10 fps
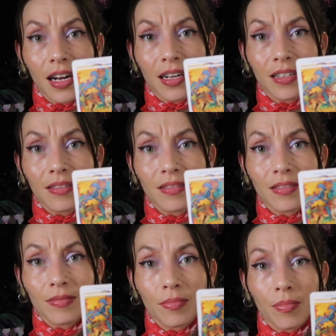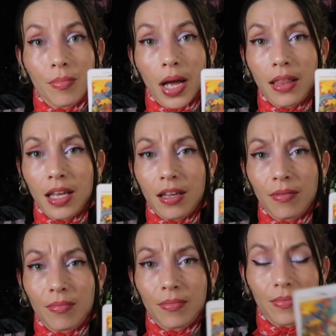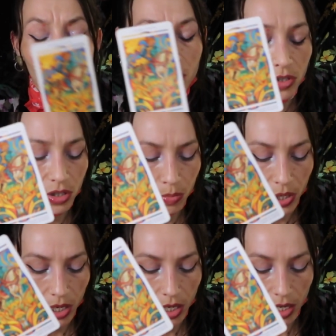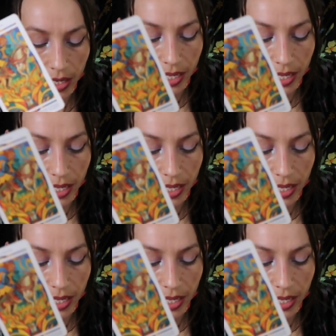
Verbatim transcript: Uh, I think you could just be